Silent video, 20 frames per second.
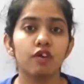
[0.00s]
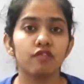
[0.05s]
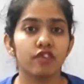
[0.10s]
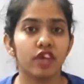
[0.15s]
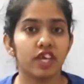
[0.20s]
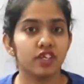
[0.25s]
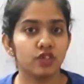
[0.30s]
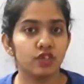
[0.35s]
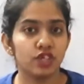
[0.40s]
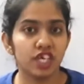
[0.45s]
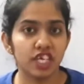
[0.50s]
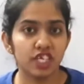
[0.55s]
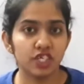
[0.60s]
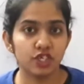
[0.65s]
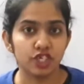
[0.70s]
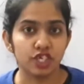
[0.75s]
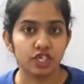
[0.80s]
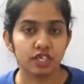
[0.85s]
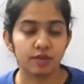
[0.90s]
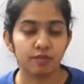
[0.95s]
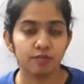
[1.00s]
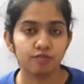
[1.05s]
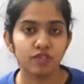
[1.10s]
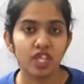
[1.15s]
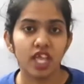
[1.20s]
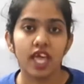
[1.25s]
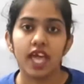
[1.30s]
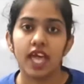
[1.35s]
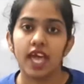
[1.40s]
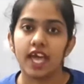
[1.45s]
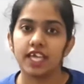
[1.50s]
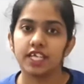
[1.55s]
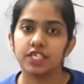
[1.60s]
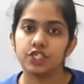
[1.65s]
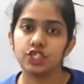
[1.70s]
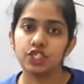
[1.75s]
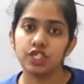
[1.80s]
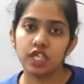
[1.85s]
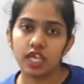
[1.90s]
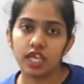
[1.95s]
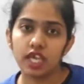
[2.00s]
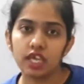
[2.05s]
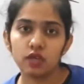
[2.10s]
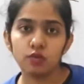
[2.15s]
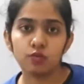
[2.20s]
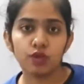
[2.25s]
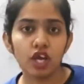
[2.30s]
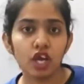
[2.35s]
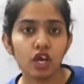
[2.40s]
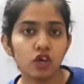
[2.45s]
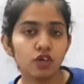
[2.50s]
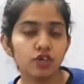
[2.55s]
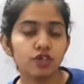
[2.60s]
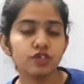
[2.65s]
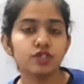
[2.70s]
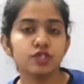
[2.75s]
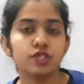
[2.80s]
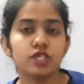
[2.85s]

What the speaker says: of Education, and today we are going to